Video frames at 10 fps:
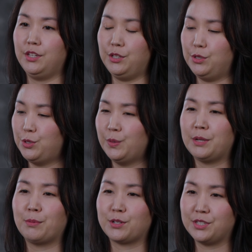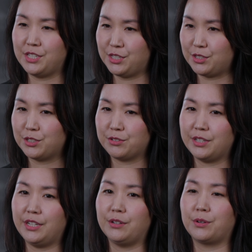You do an emergency
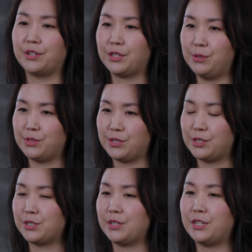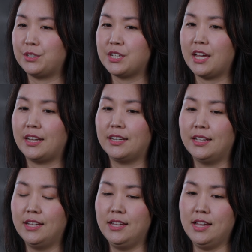surgery or an acute surgery and you're done.
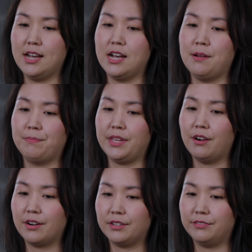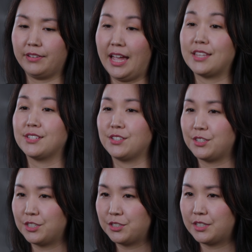The art of cancer
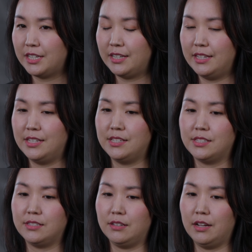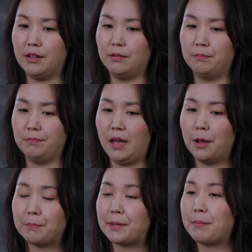surgery is
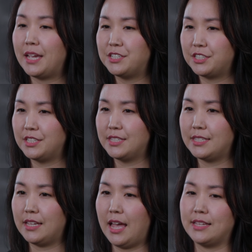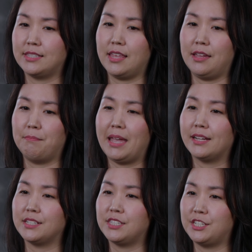helping patients as they make
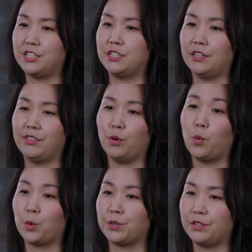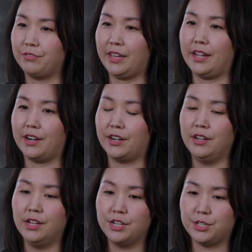a decision on the order of care
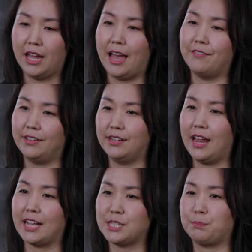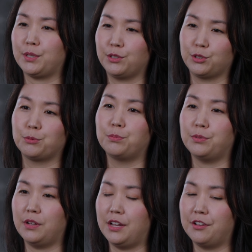to have an expert group
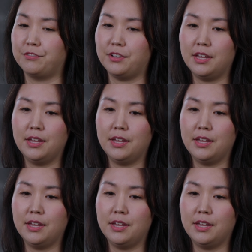of